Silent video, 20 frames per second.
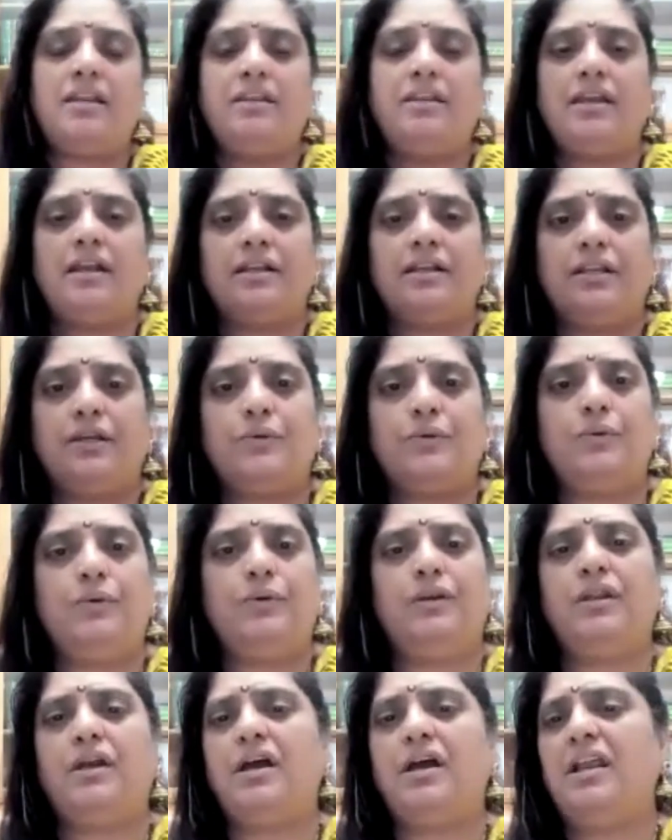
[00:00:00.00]
yagna
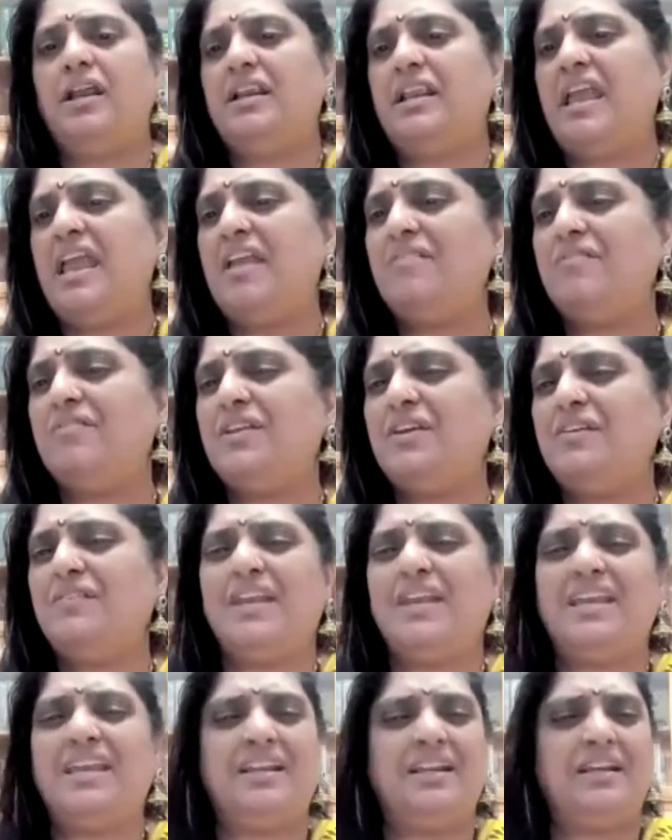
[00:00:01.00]
kunda and everywhere,